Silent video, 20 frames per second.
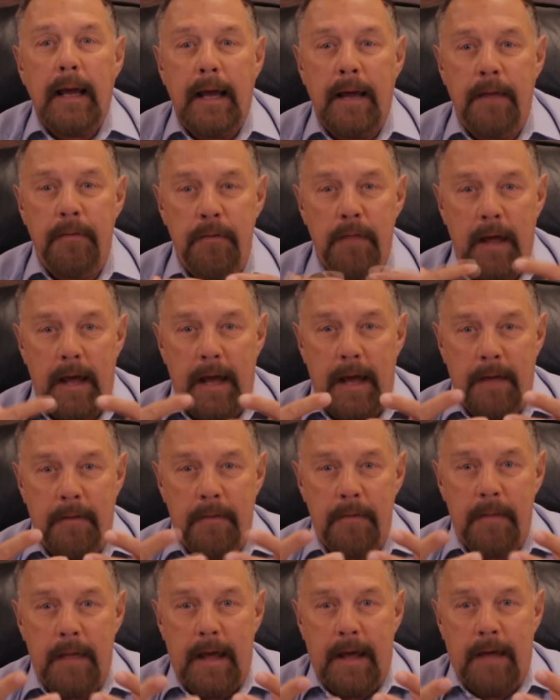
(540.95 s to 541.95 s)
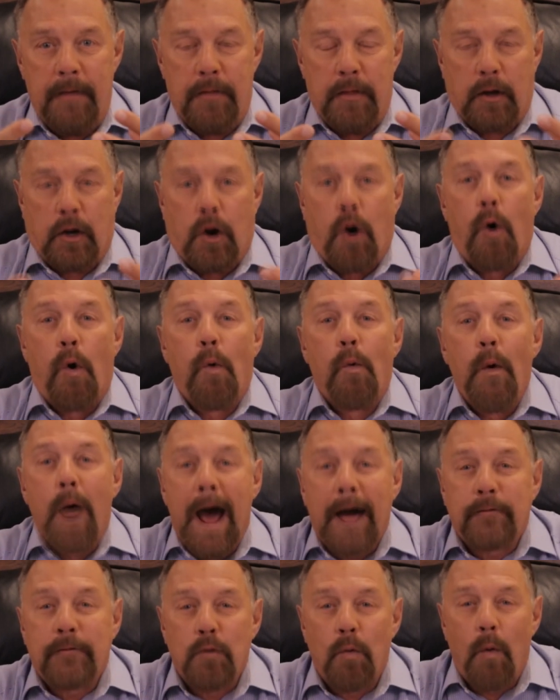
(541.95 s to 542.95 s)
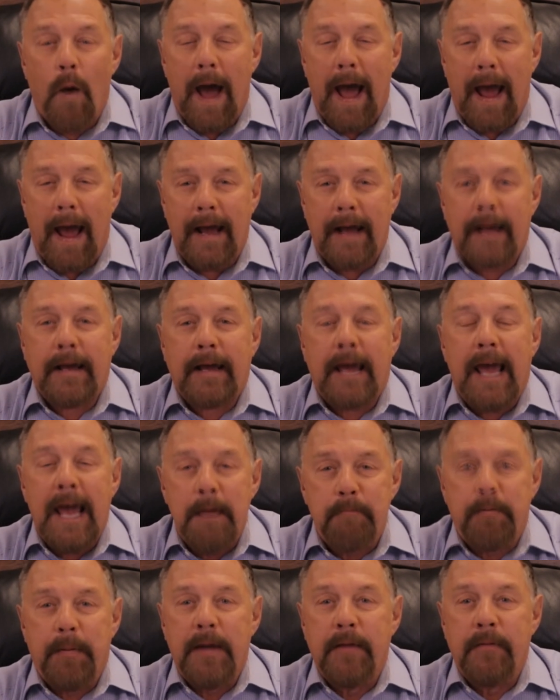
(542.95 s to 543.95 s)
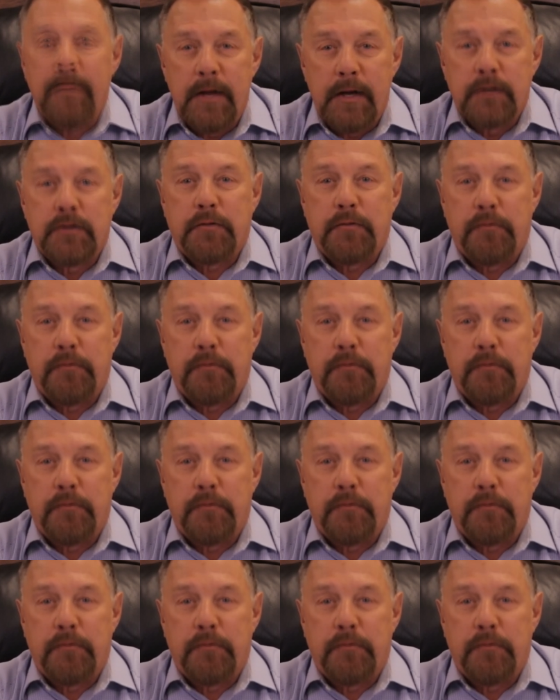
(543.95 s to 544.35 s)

in the in in the correct way keeping this